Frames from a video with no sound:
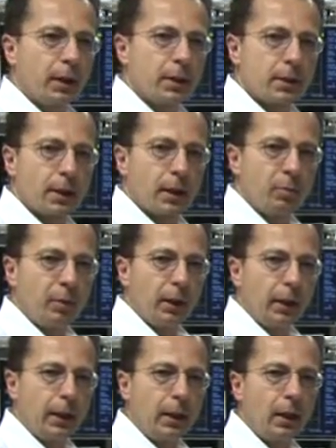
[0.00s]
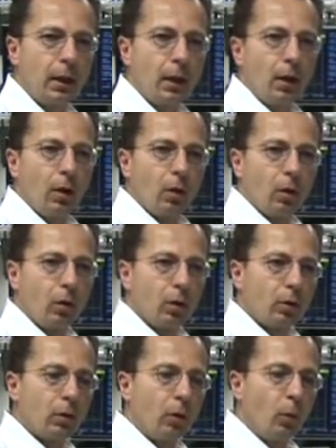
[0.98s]
and start building
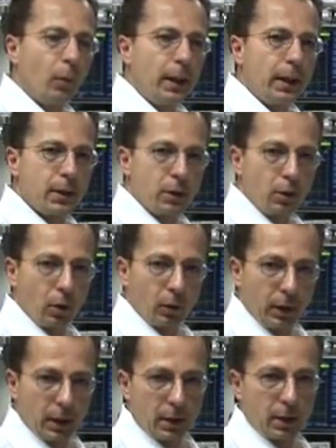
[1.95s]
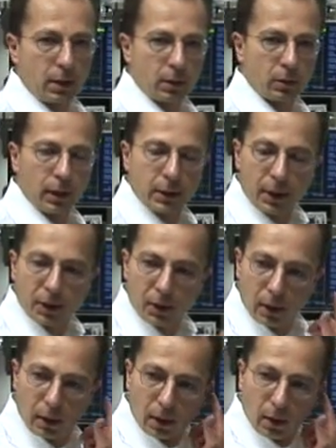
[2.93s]
on weeks' notice. So
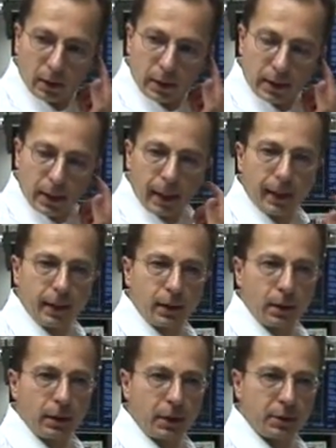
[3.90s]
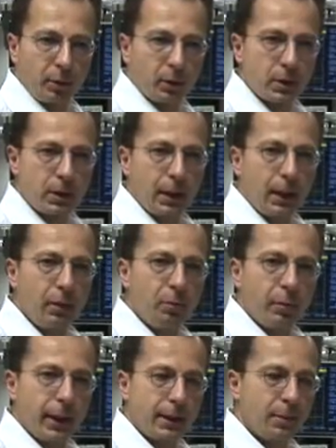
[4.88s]
essentially, desired response
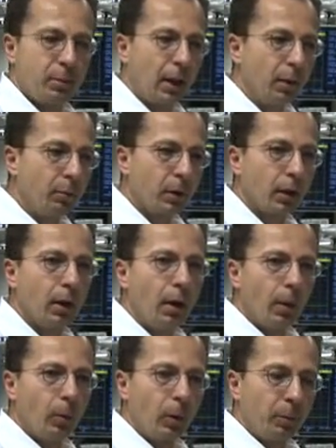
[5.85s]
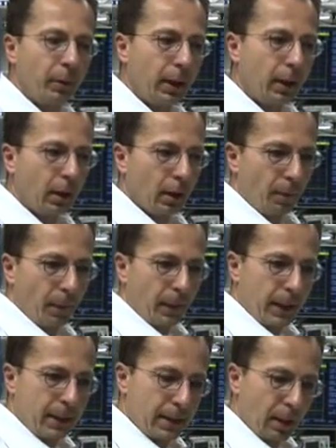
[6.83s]
time by September will be
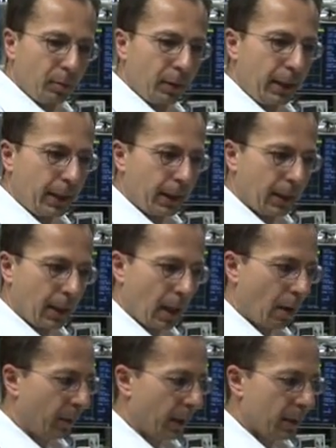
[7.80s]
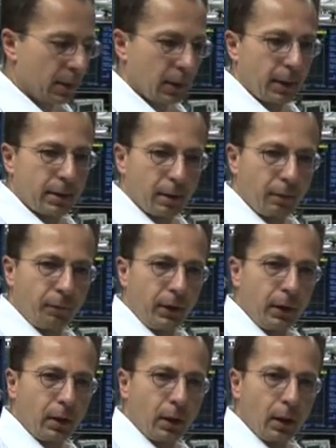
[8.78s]
that somebody can come and start
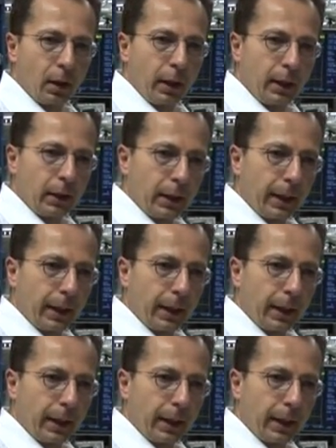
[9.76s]
something in